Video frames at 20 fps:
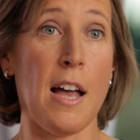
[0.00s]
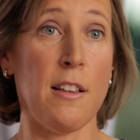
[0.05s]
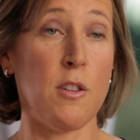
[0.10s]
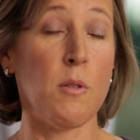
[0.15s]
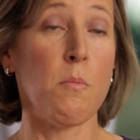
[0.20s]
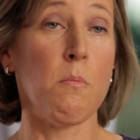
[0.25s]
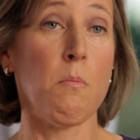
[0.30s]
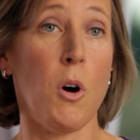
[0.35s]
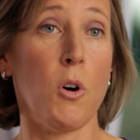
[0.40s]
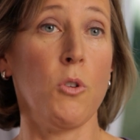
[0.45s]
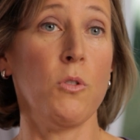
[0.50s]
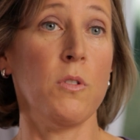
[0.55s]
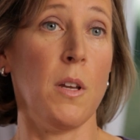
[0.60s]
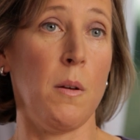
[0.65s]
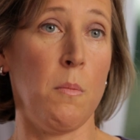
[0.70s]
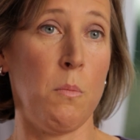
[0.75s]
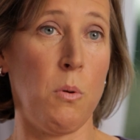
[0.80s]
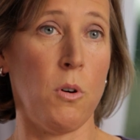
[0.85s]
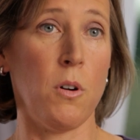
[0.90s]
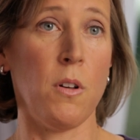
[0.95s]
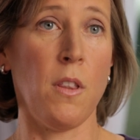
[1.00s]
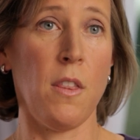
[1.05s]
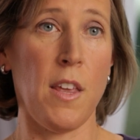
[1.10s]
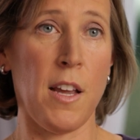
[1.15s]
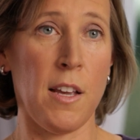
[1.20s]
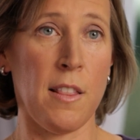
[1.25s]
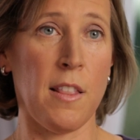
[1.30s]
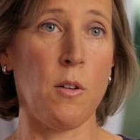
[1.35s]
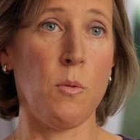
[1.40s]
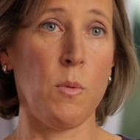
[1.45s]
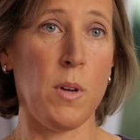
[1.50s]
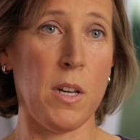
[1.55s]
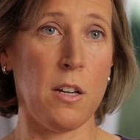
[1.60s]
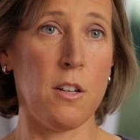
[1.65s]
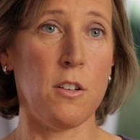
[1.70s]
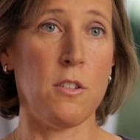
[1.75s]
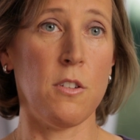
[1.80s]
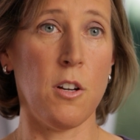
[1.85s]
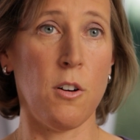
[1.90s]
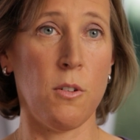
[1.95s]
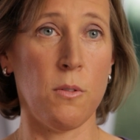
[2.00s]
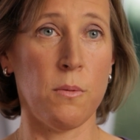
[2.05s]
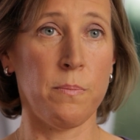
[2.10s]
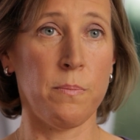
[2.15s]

as the most important thing that we could do.